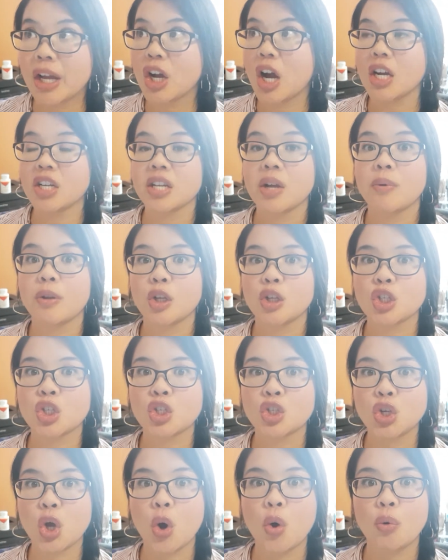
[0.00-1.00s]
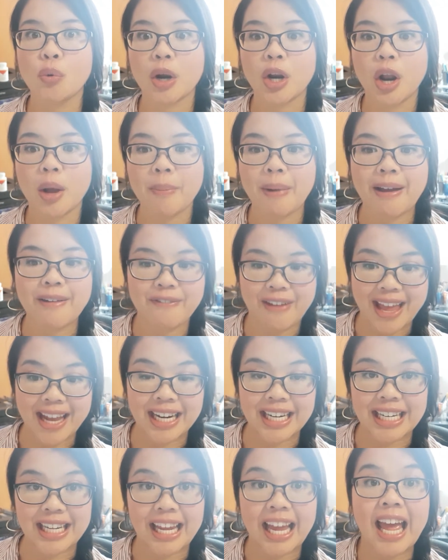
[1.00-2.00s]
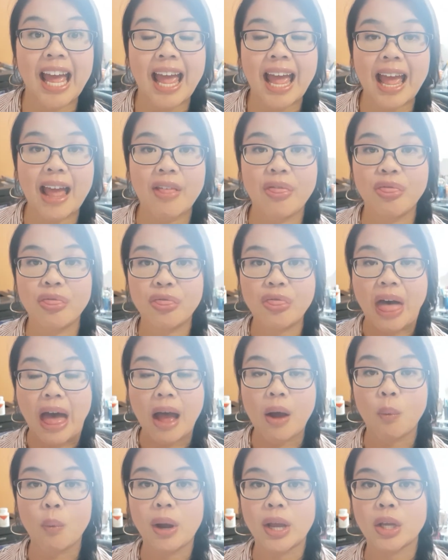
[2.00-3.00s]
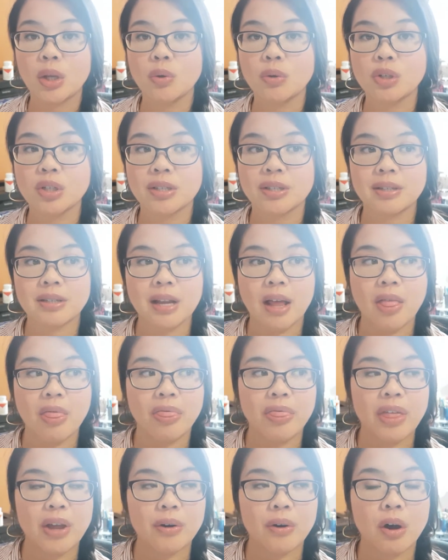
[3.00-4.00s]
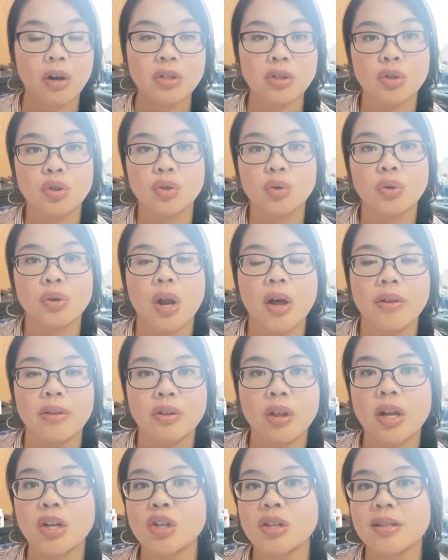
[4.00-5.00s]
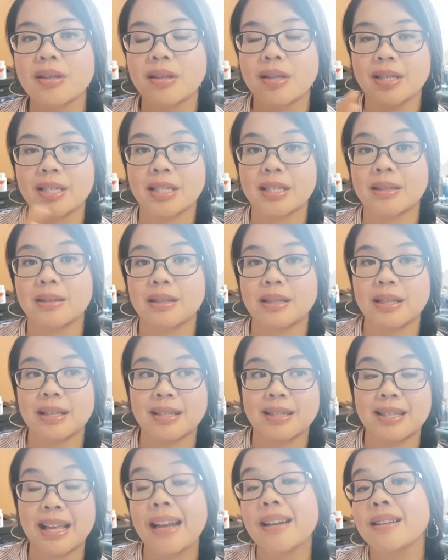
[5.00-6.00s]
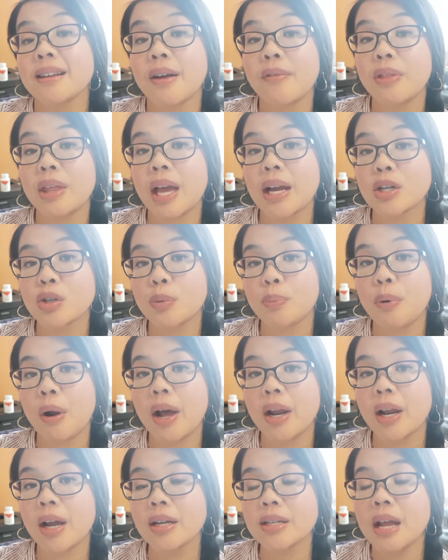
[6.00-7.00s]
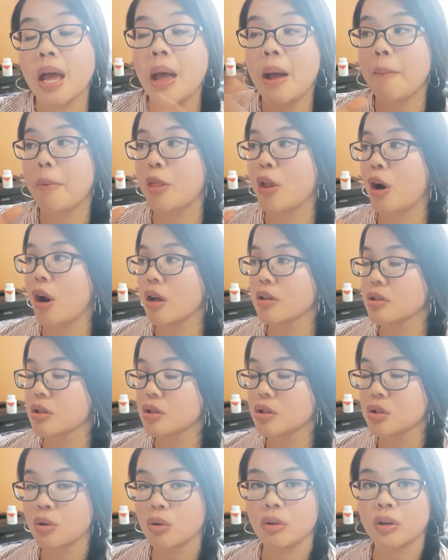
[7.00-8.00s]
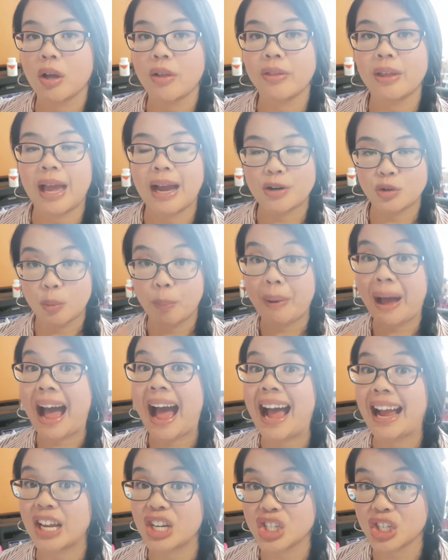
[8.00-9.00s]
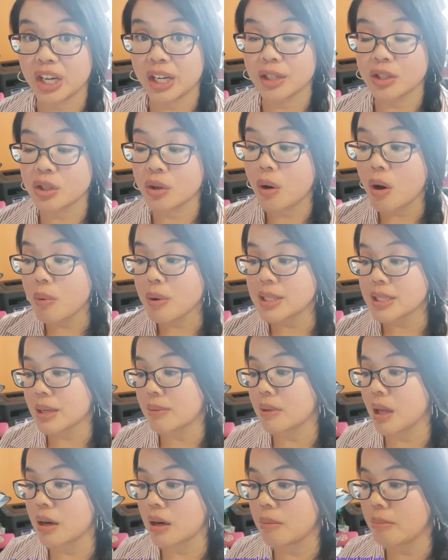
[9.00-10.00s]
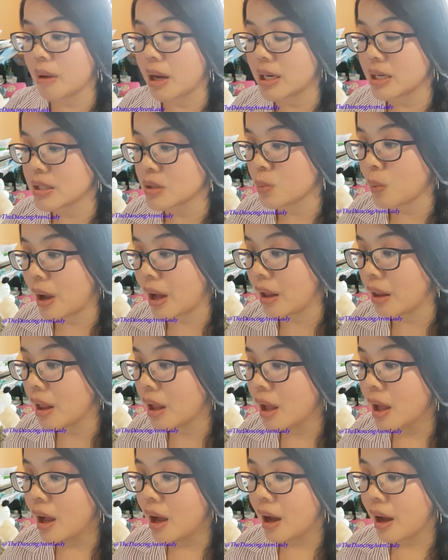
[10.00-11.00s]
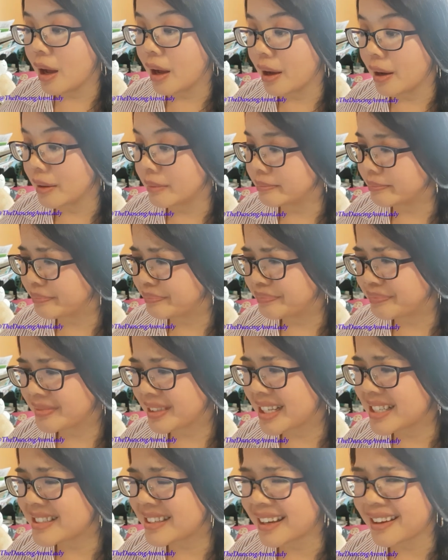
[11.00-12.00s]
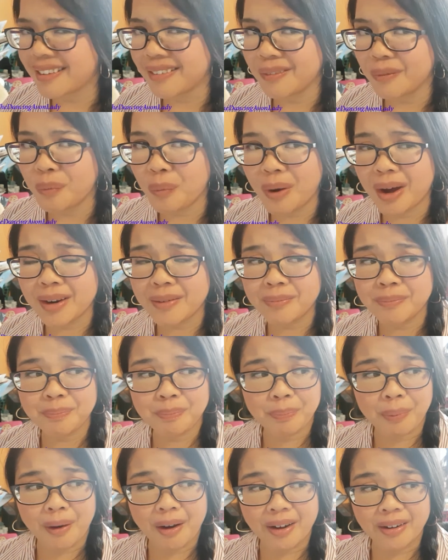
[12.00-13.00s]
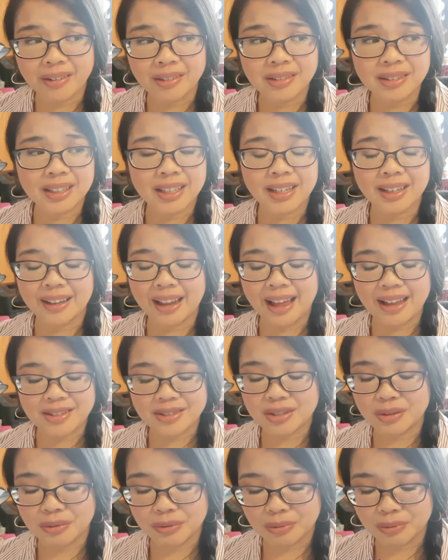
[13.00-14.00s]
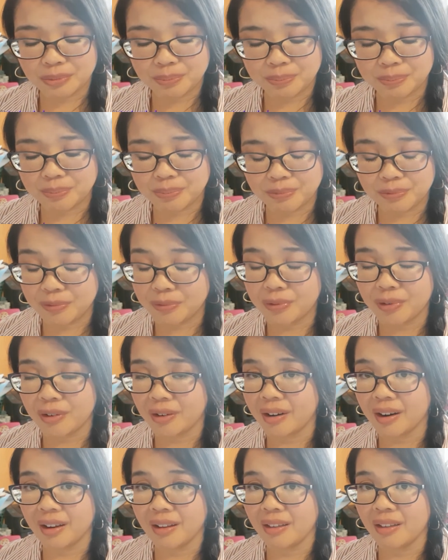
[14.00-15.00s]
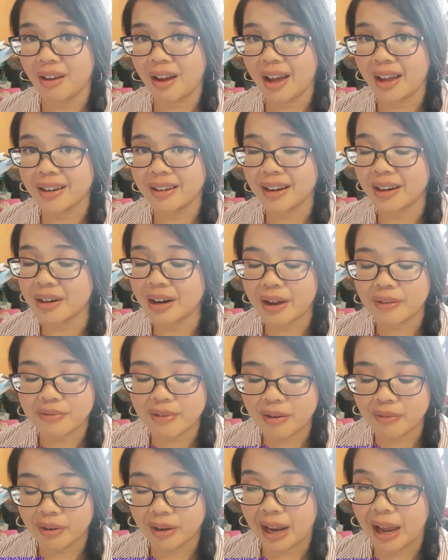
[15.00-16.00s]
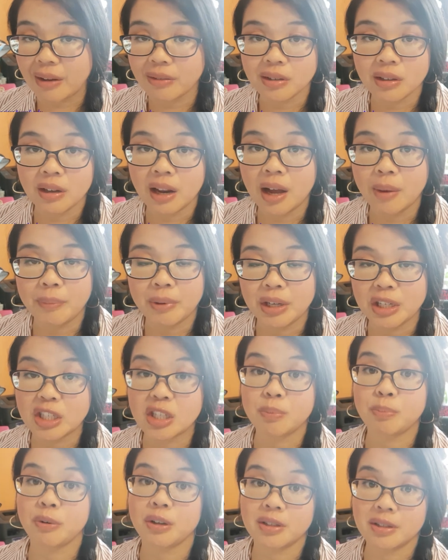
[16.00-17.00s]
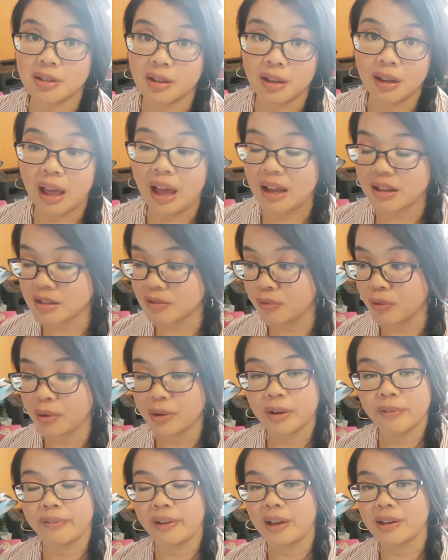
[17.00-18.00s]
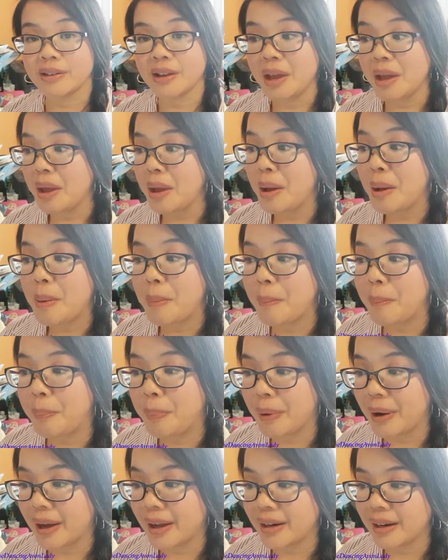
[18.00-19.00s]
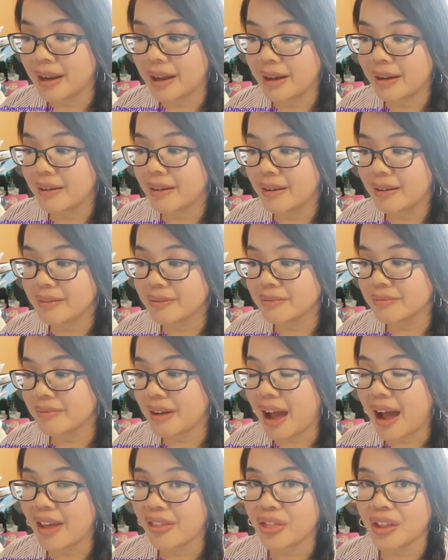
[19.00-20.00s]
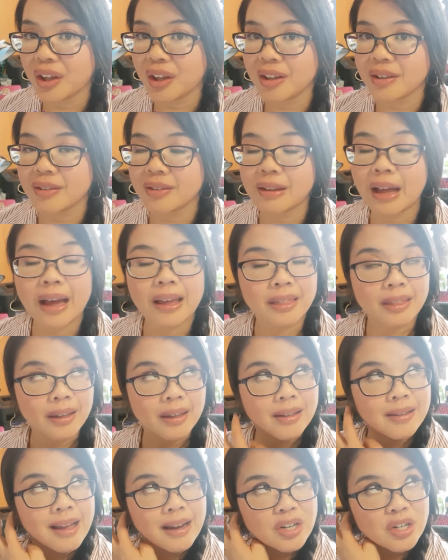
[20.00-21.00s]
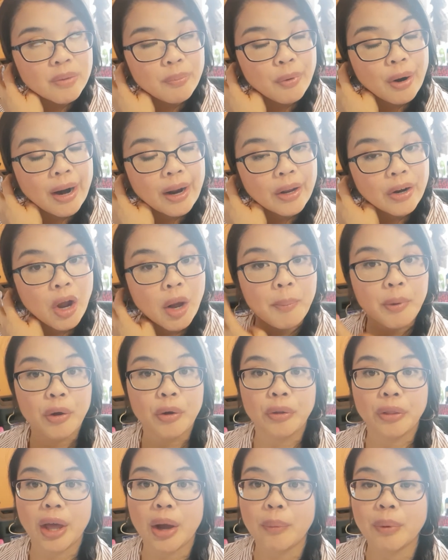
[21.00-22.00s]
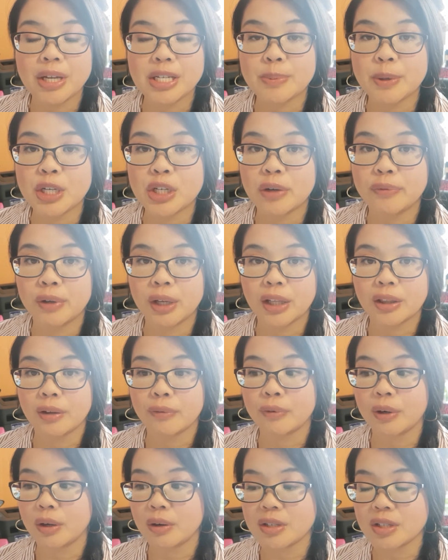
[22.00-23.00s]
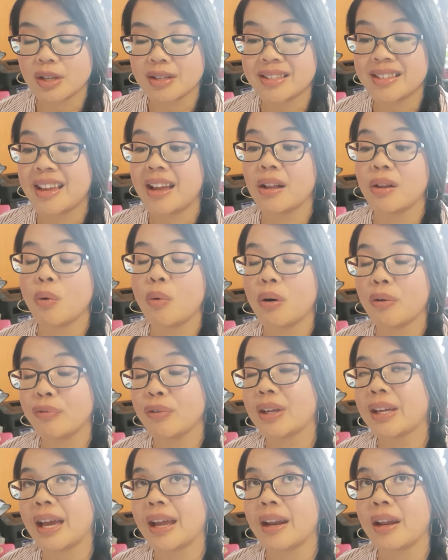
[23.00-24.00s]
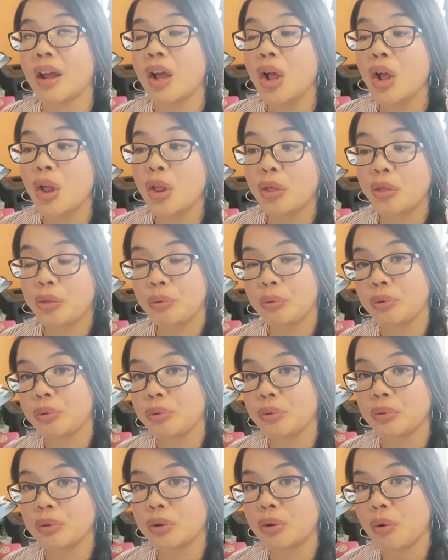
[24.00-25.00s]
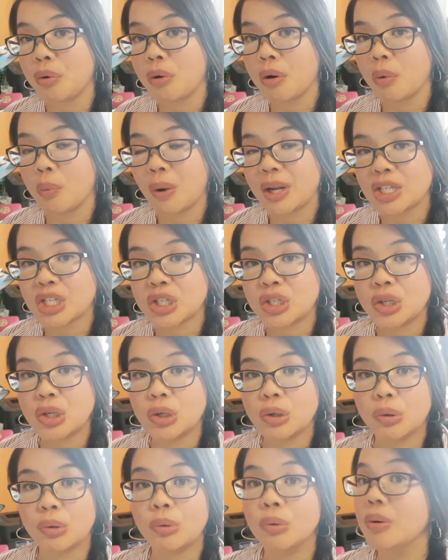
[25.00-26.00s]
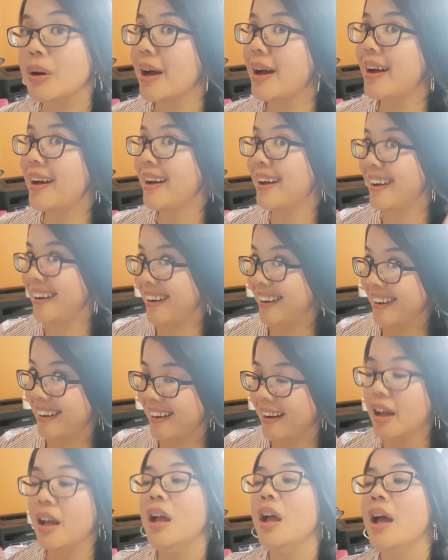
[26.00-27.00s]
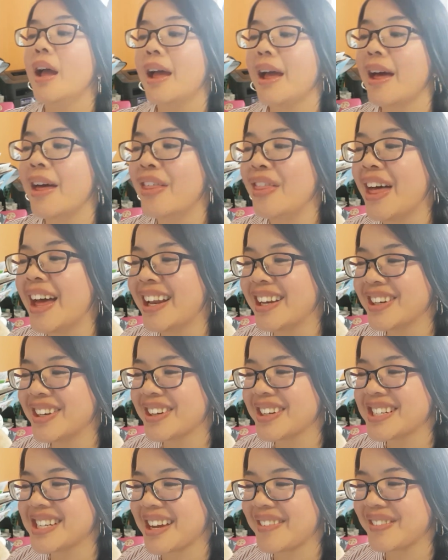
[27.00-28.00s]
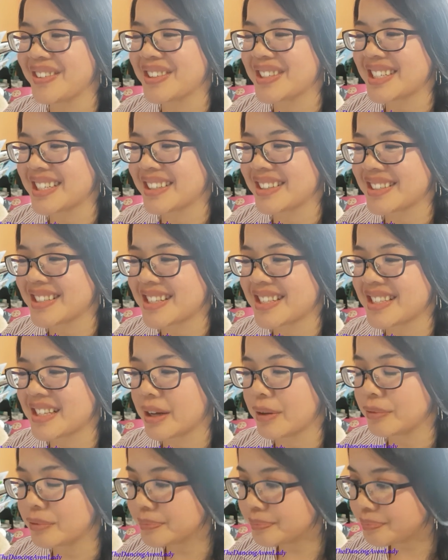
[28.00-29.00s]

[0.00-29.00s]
gosh, that would look so great on my vanity. And that way they're also sold on not just the scent of the actual product, but they're also sold on the actual packaging. So always keep that in mind as well, because like one bottle could last you for a lot. I've never counted how many spritz it lasts for an event, but I think it's actually more economical that way, especially if you get the fragrance on sale or if you get it through your what's new, huh? And then your demo deals itself.